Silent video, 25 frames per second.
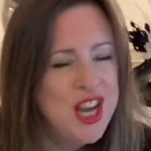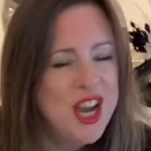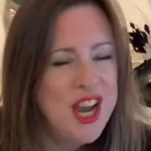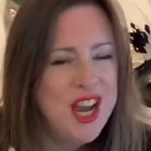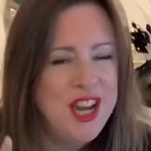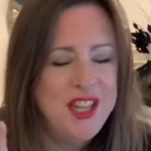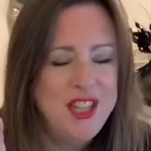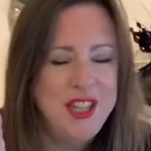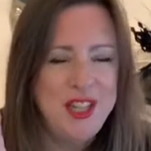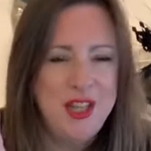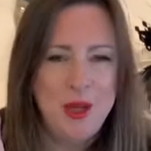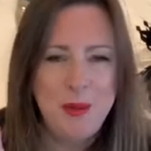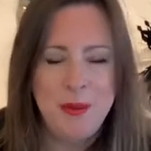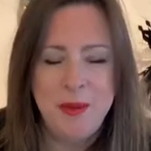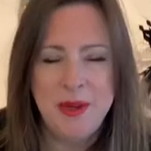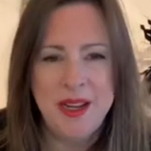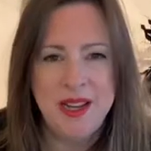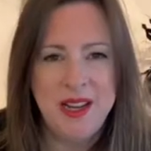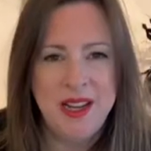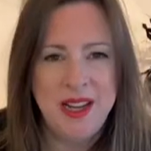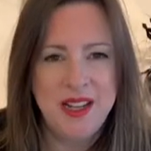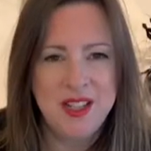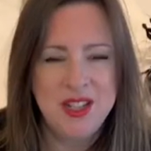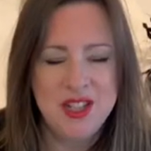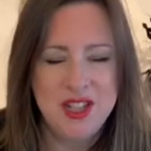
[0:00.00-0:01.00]
And you know me, I
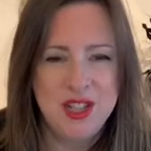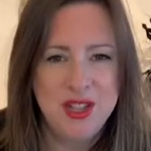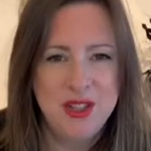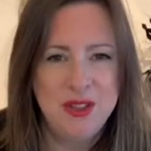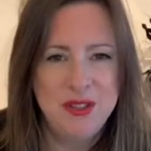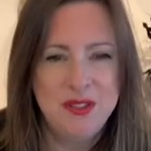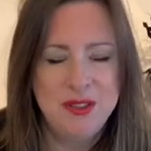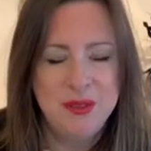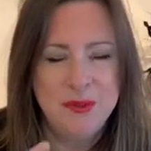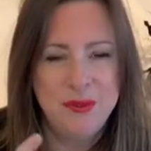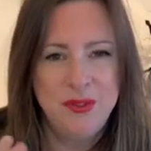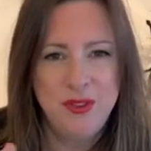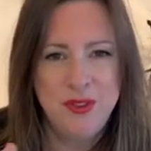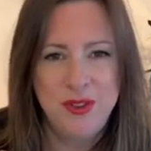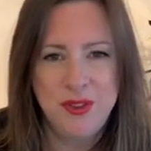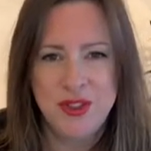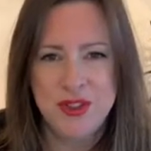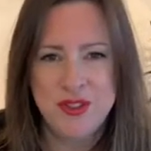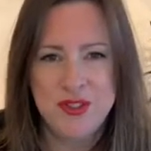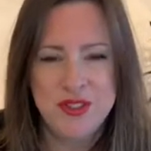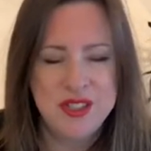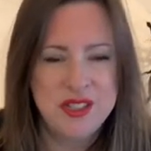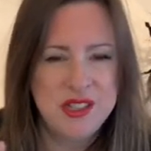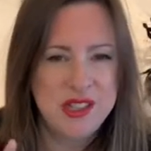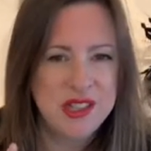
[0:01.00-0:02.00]
like to use some
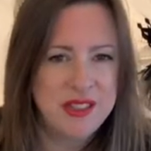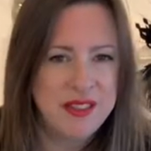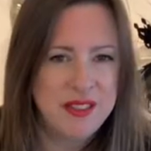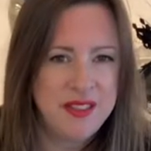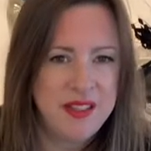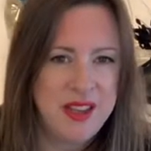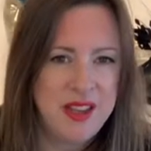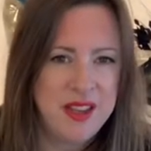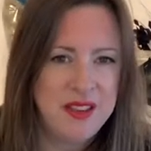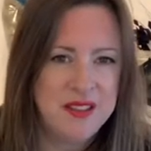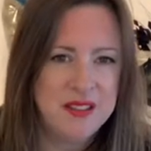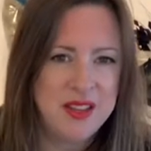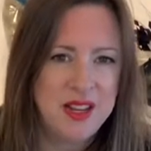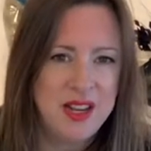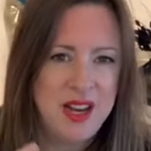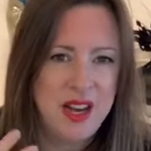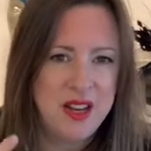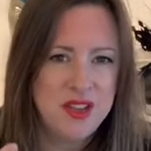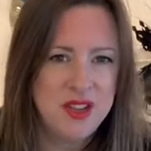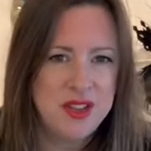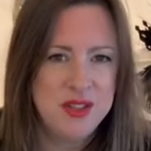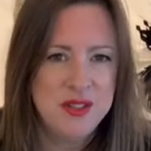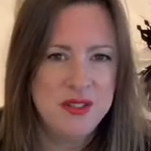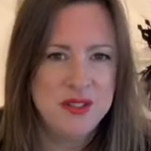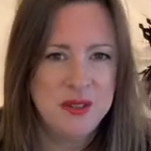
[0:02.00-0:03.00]
futuristic things. I like
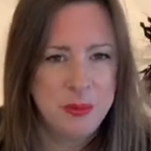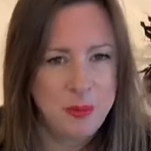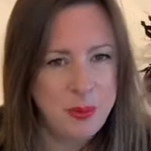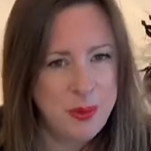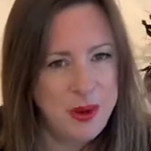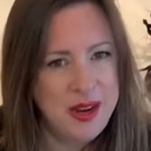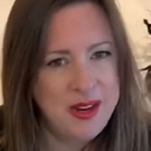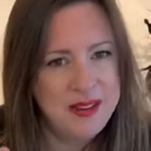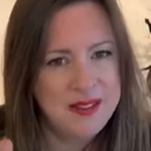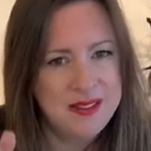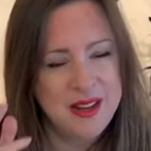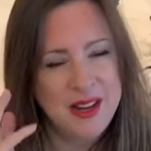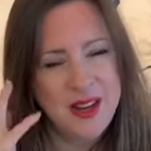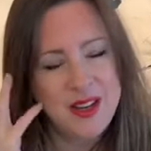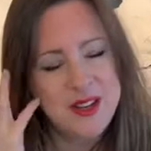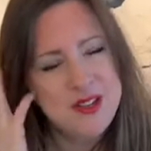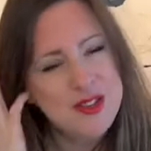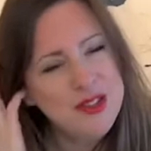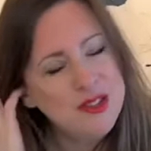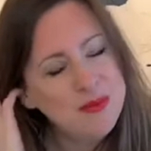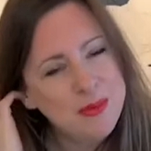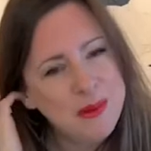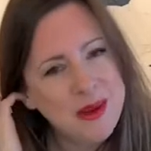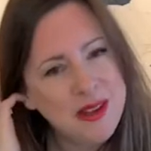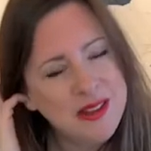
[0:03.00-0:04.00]
to use sprays, I like to
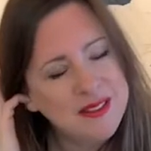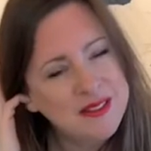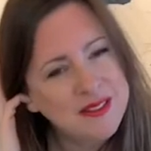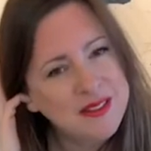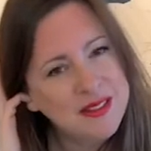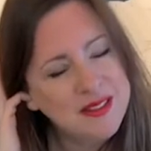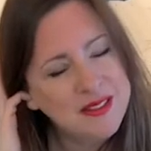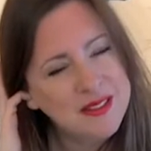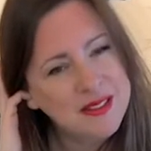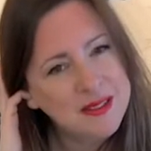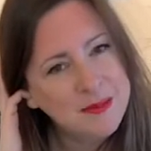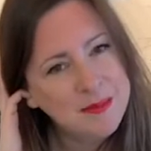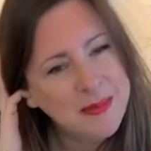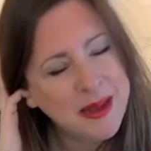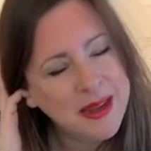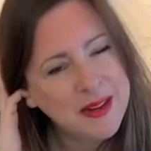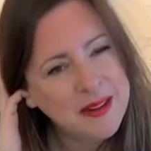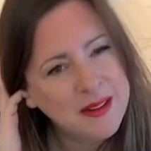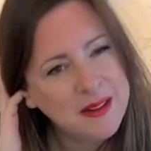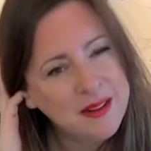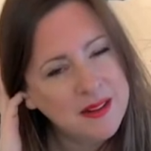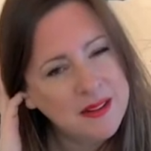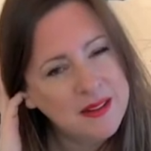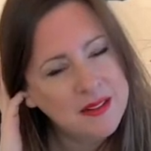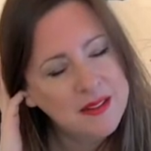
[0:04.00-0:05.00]
use plastics and
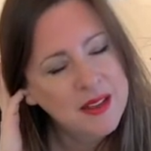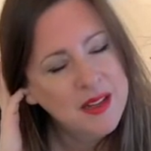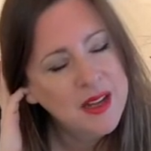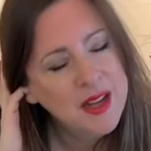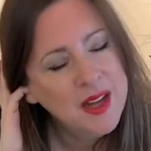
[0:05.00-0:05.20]
metals.